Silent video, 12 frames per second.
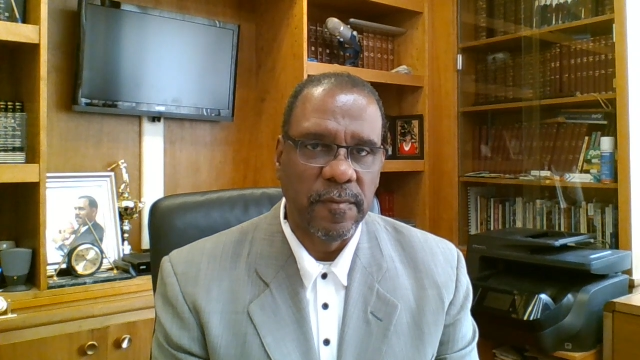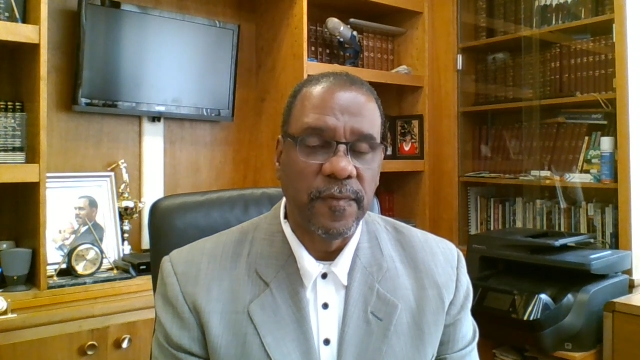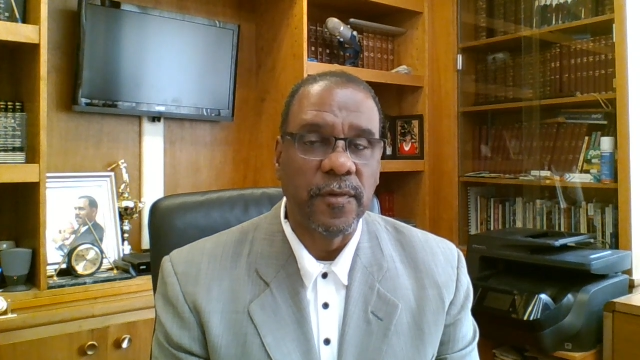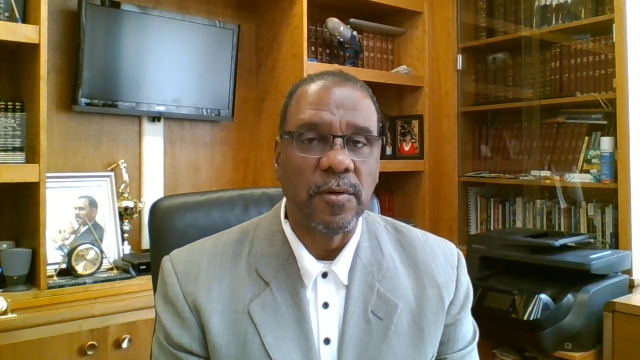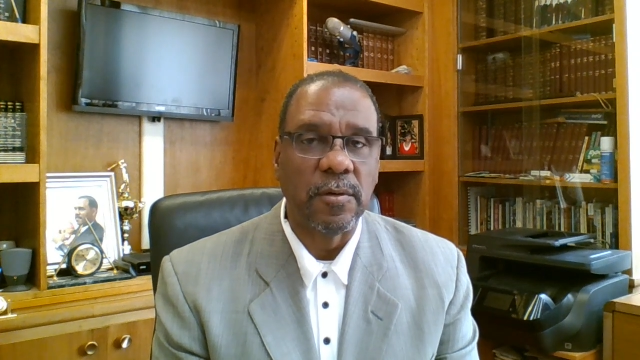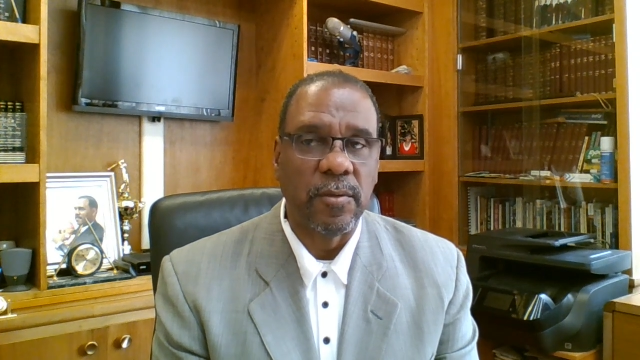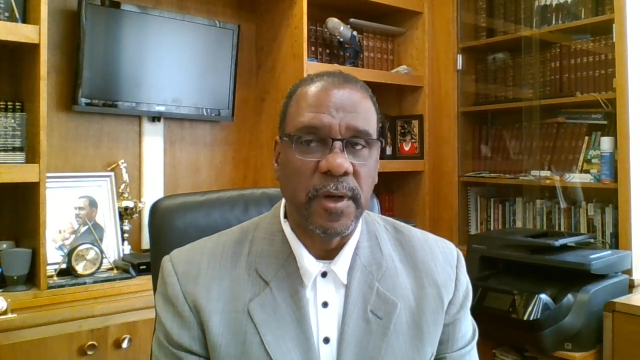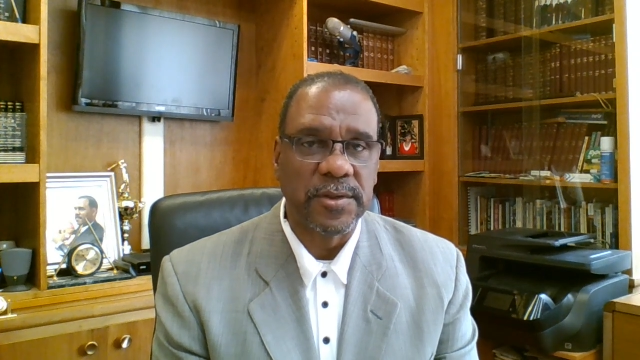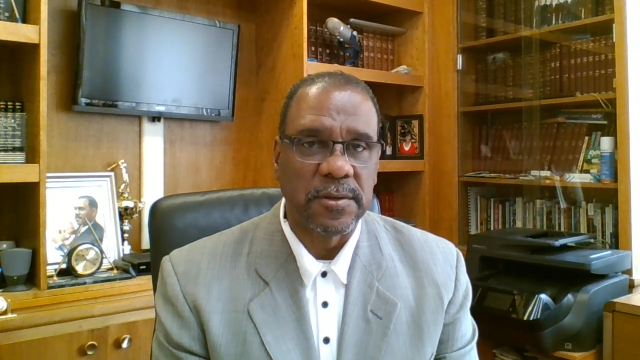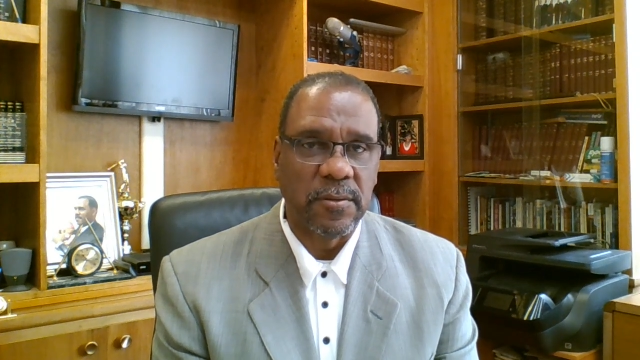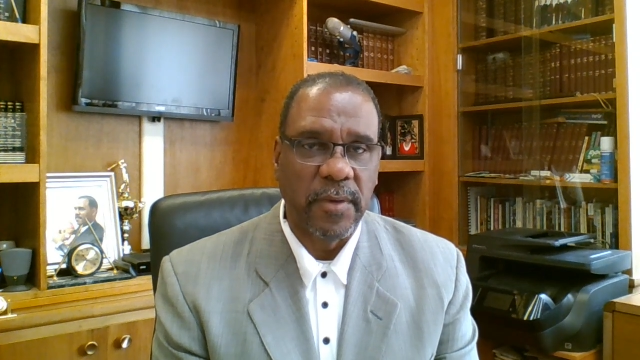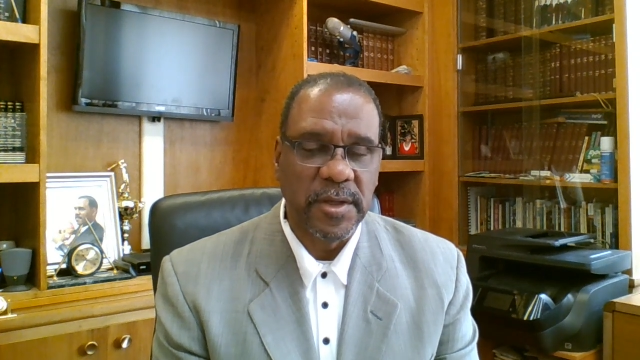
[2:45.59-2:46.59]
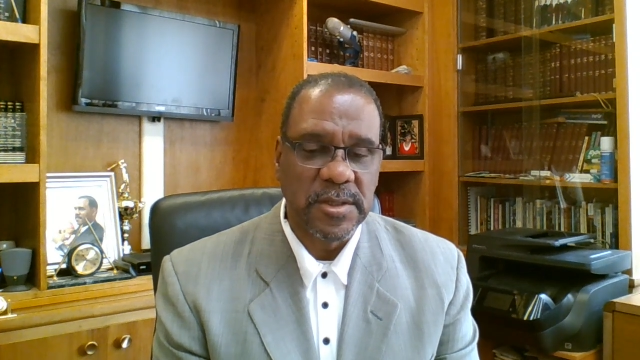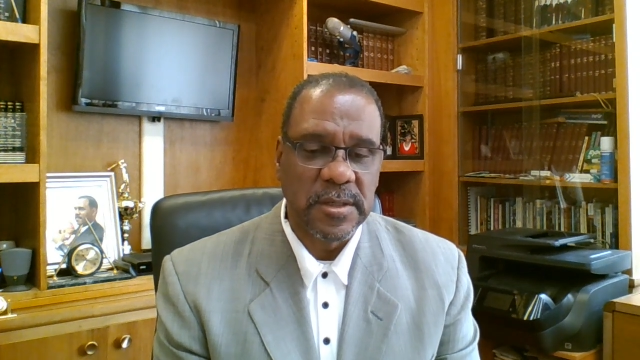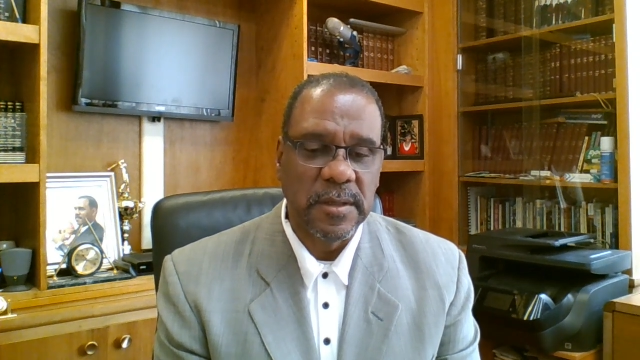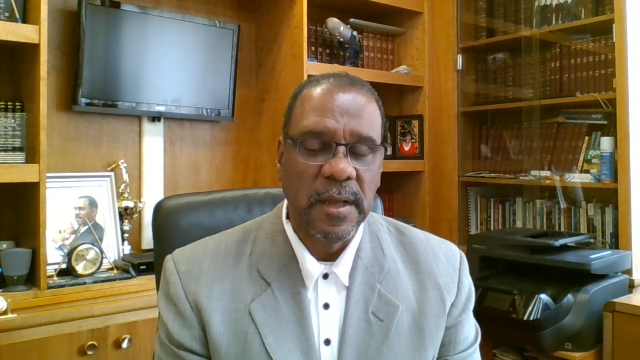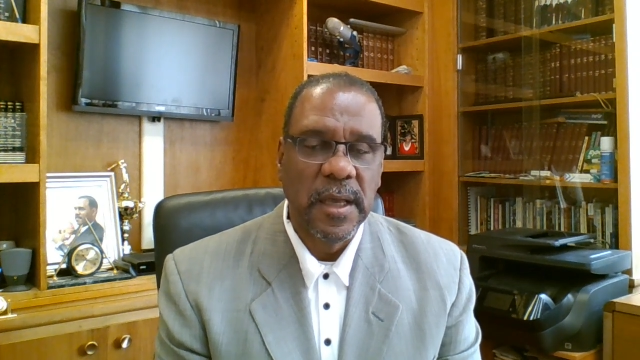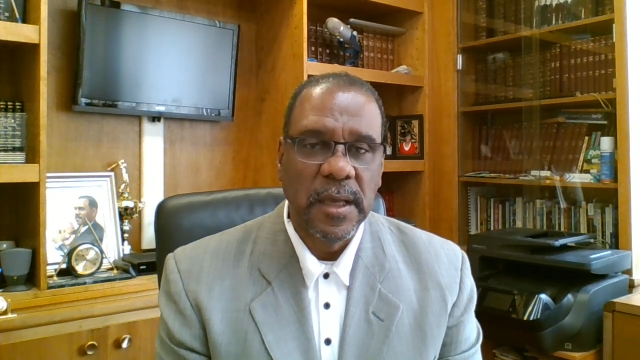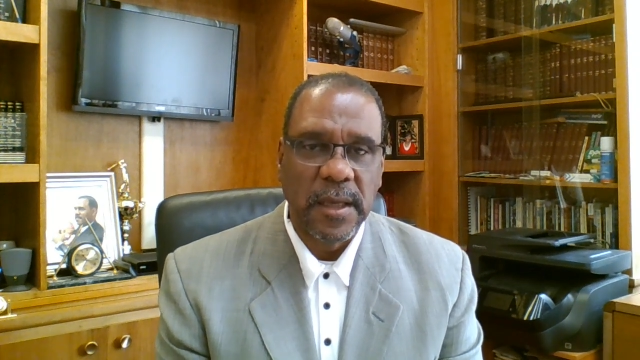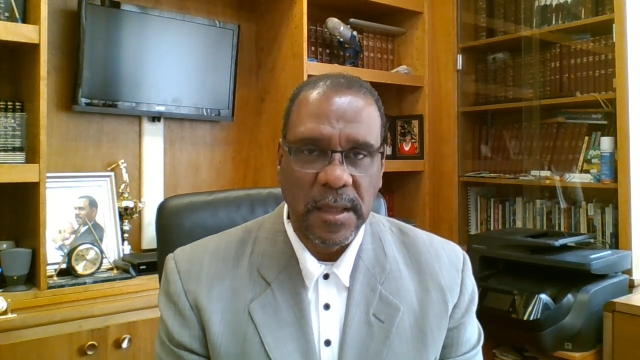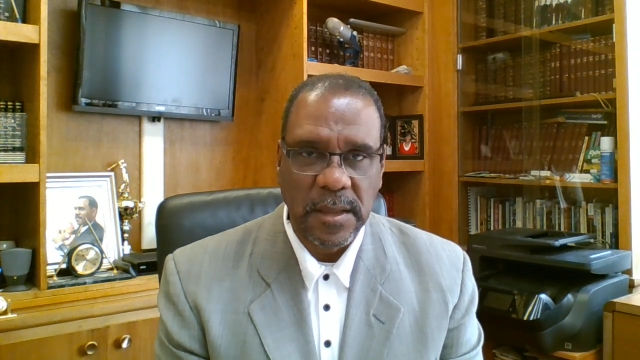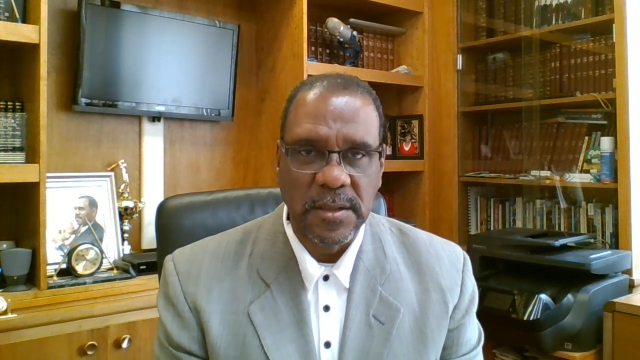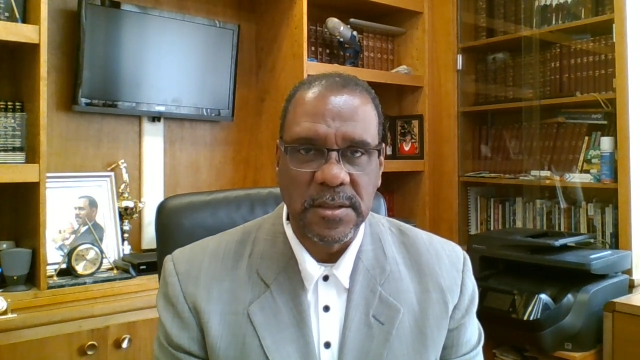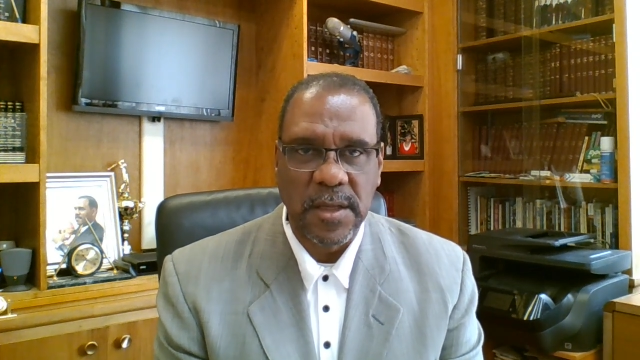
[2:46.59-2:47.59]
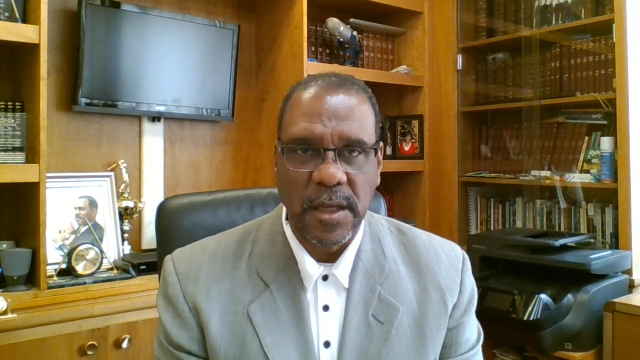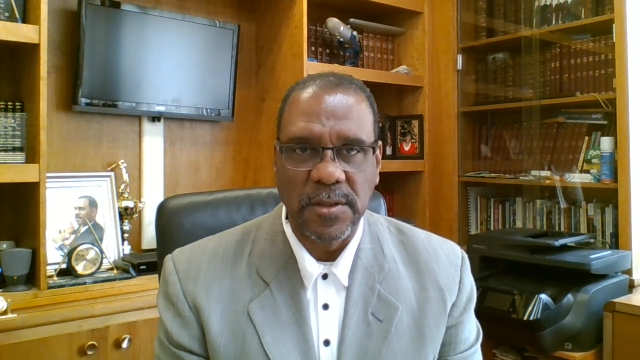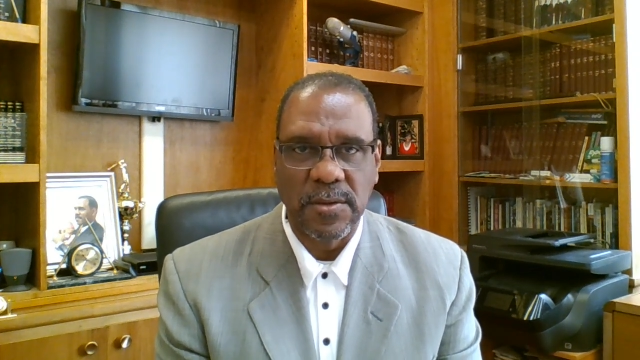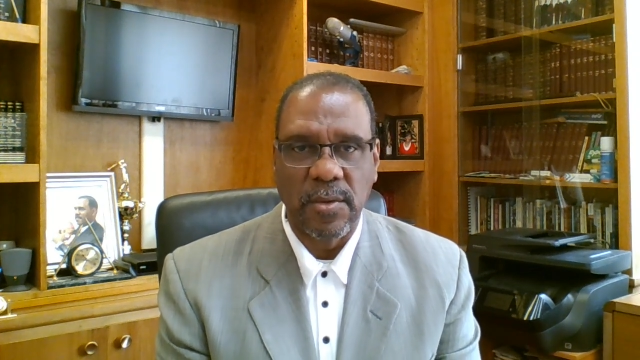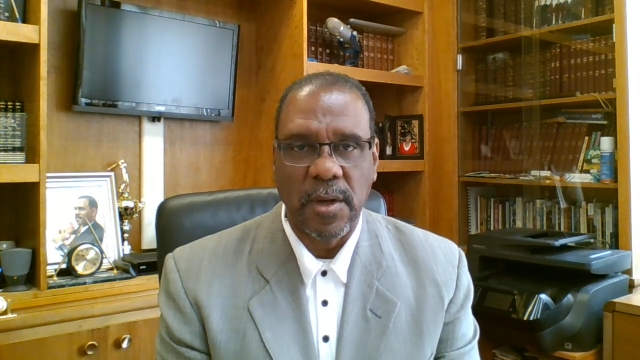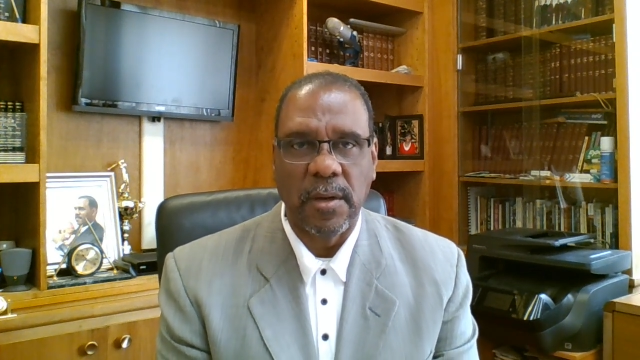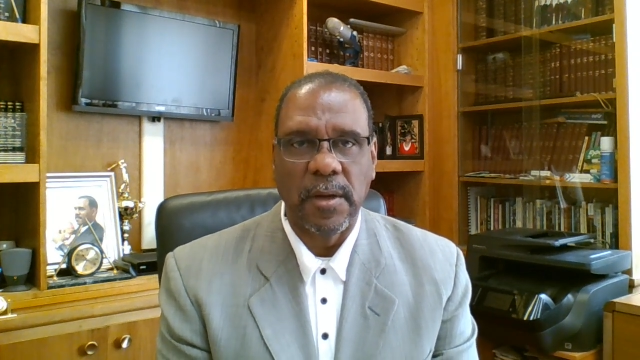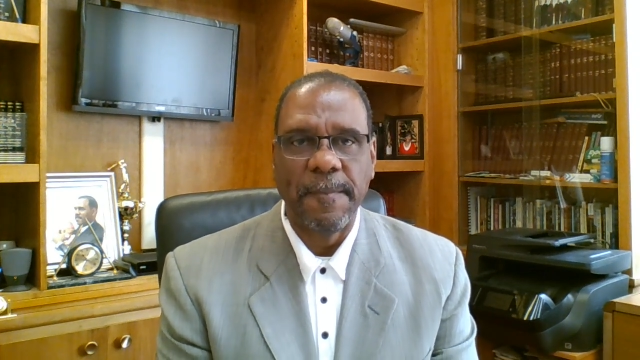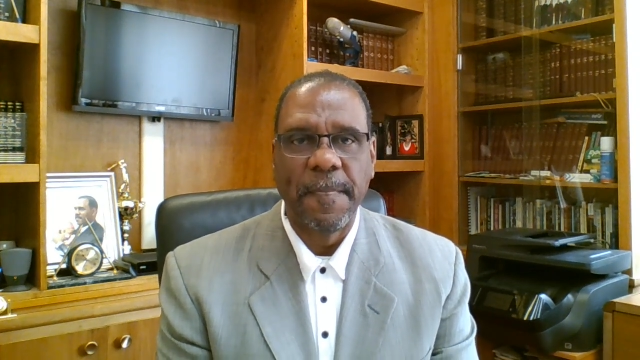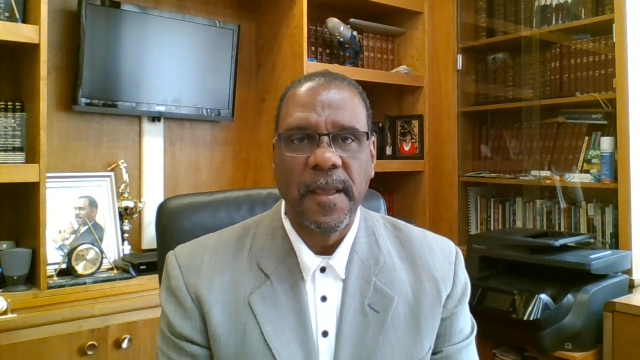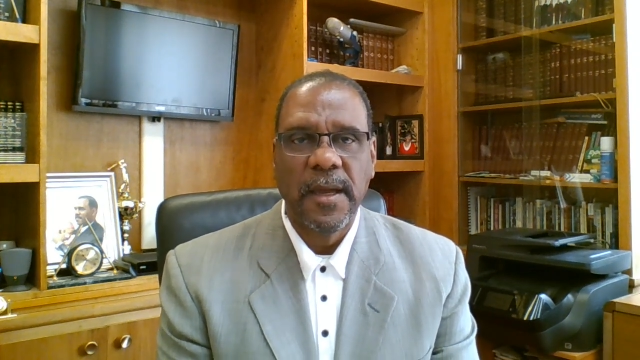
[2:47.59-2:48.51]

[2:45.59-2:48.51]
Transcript: full restoration in the sanctuary.